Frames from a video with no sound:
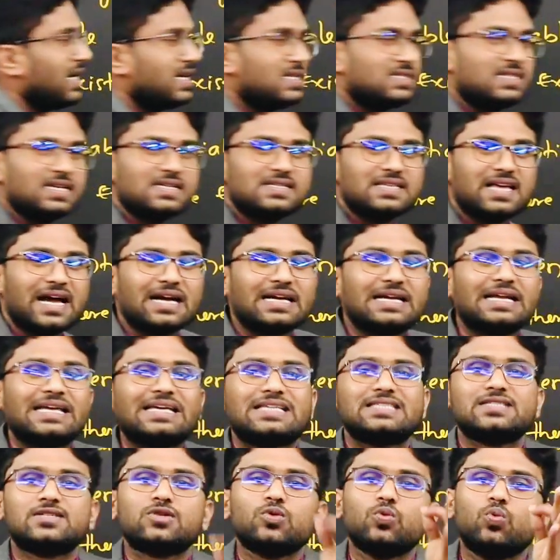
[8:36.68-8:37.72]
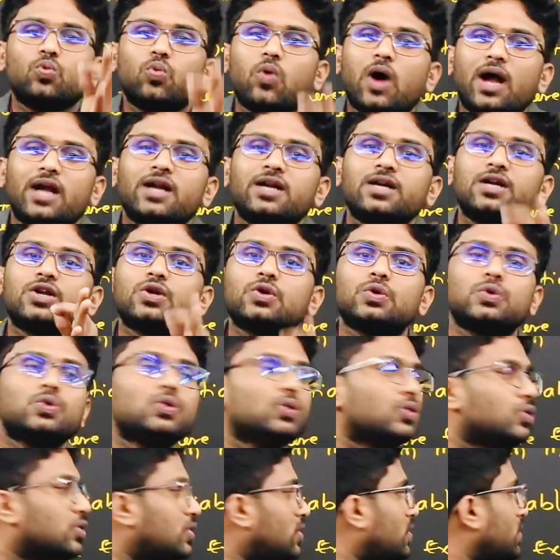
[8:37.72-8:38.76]
exists at least one
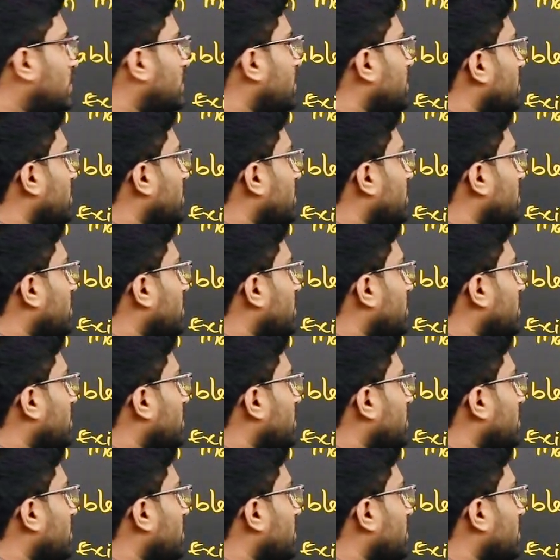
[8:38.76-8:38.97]
root